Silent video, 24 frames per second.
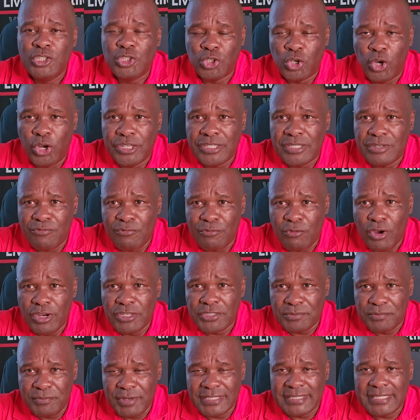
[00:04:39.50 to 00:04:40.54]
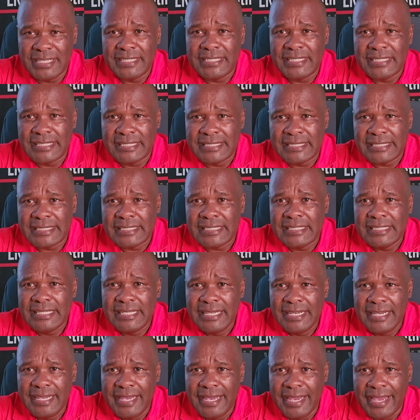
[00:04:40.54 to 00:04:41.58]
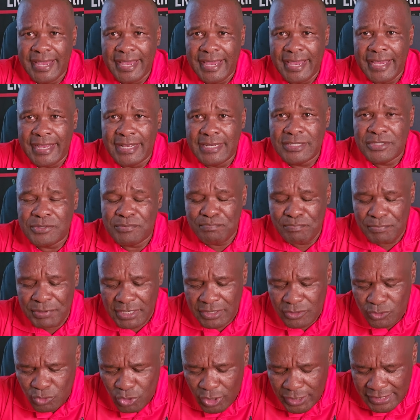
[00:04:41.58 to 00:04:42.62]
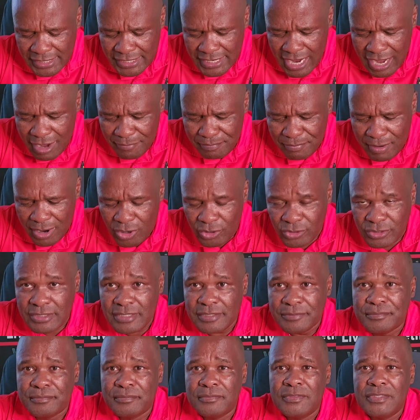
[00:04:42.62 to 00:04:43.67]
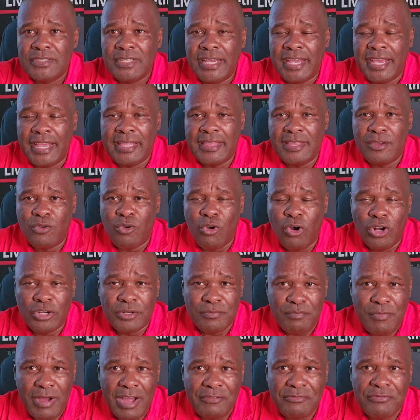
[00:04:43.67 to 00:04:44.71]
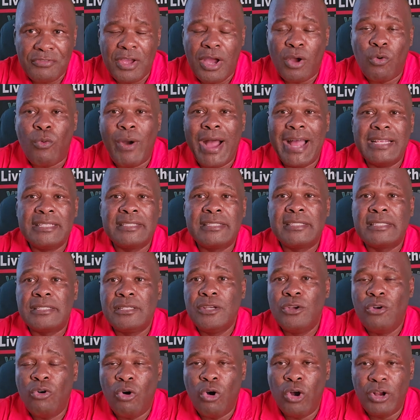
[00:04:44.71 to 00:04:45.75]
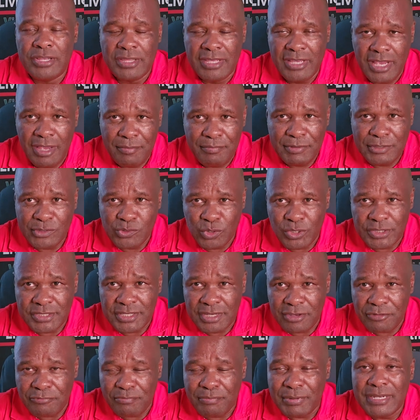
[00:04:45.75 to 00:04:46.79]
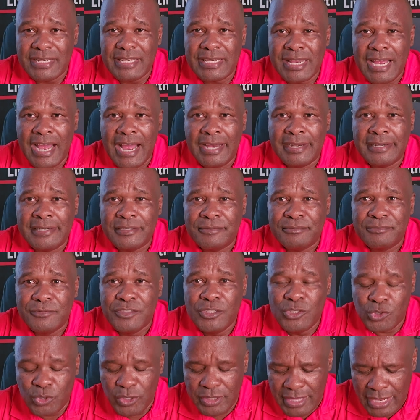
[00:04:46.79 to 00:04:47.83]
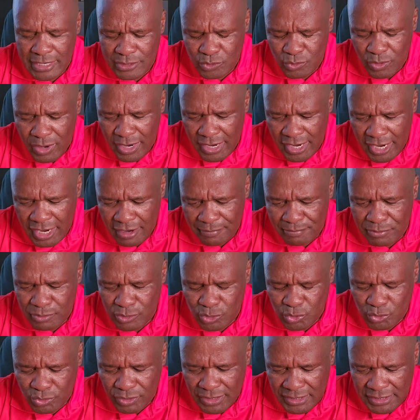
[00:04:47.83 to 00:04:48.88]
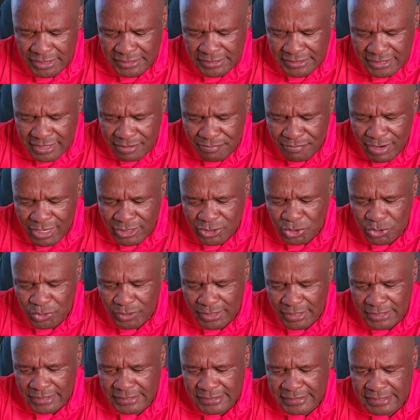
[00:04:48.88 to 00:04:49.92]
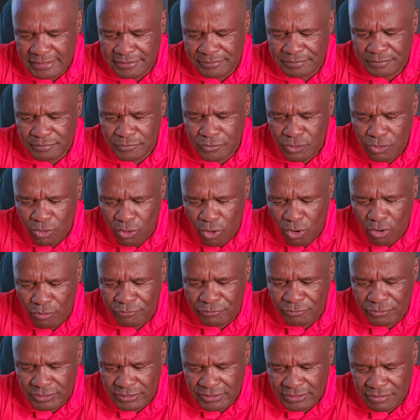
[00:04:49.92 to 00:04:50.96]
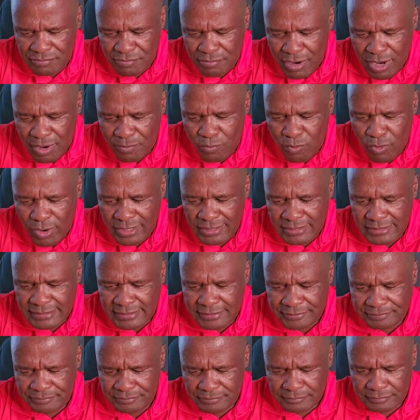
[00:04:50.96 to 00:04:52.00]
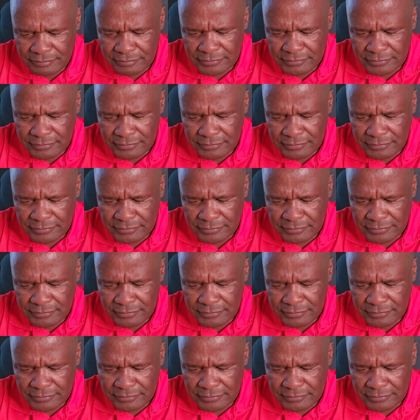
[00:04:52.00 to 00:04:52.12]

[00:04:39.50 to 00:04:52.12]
short voice messages uh, speak, talking about uh, the gold mafia once all the episodes have been done so that we are able to reach the majority of Zimbabweans.